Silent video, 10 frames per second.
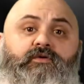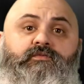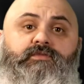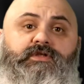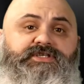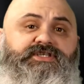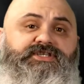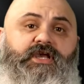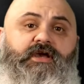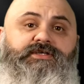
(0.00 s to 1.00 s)
let's
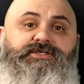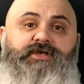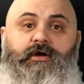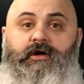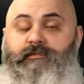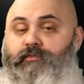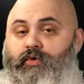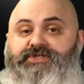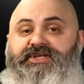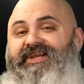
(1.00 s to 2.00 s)
discuss a uh, more
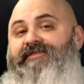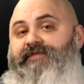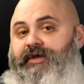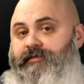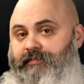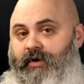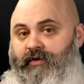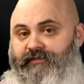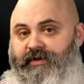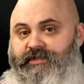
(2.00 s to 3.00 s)
significant bug
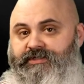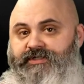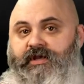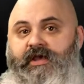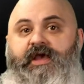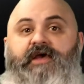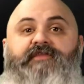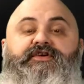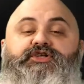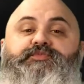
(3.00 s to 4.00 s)
fix.
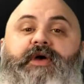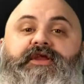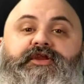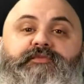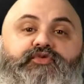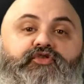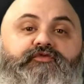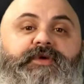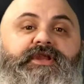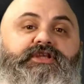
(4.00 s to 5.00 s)
There's been an
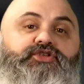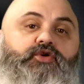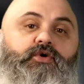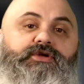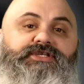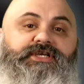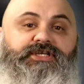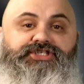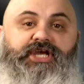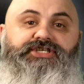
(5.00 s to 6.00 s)
improvement in Tor's
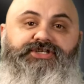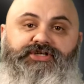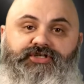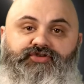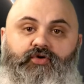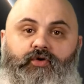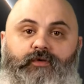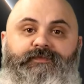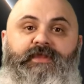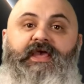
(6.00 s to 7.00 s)
congestion control.
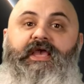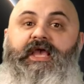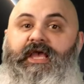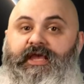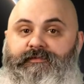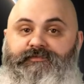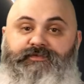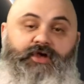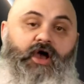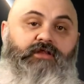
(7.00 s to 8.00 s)
In
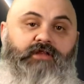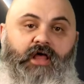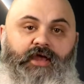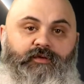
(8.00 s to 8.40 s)
the online